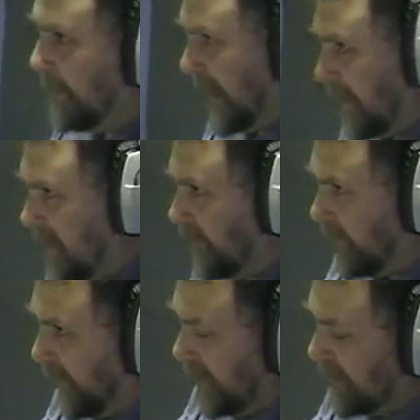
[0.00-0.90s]
back to
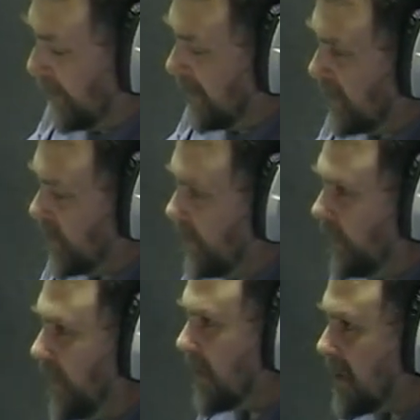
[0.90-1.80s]
front, because
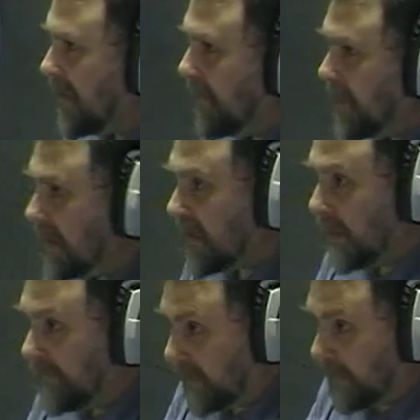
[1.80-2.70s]
during the 70s I
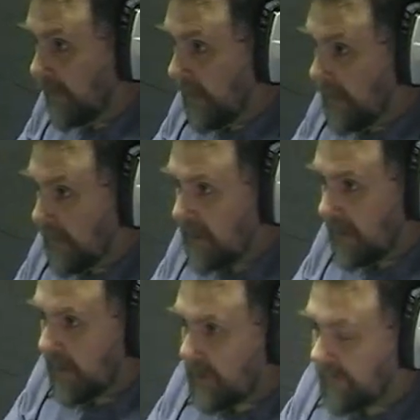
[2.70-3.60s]
lived in the United
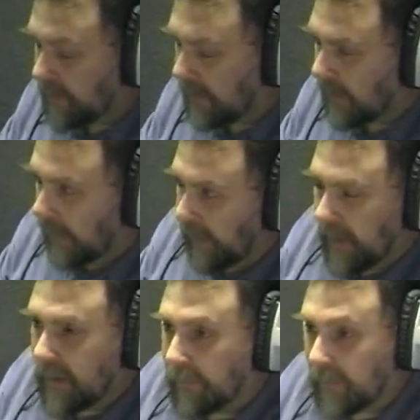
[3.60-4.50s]
States for
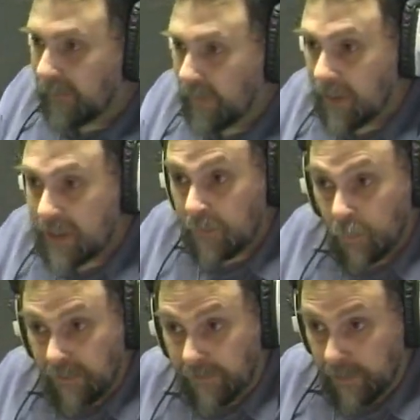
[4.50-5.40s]
a couple of years and
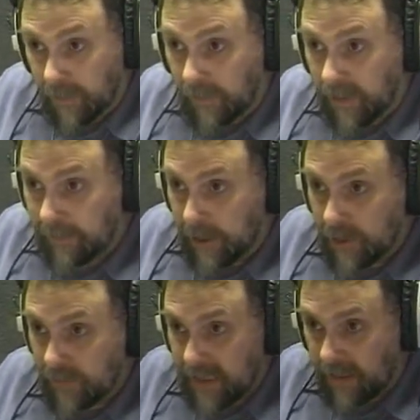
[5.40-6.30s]
worked for a
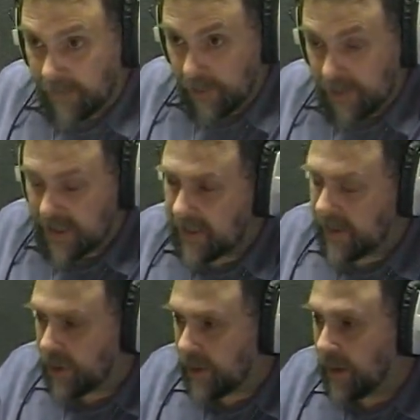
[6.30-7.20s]
non-commercial television
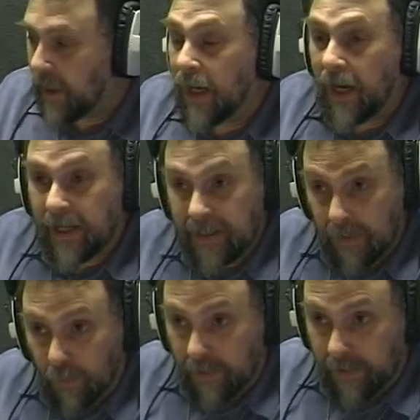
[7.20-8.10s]
station and
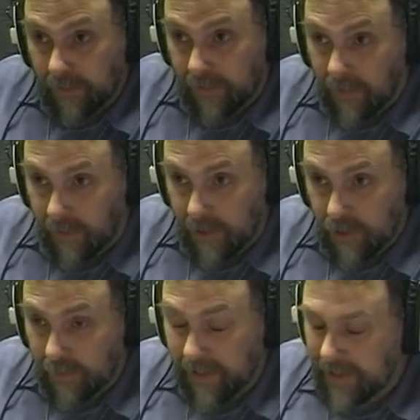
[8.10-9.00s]
did work on
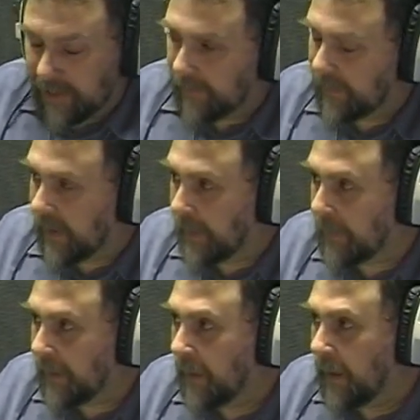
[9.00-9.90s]
college radio there, but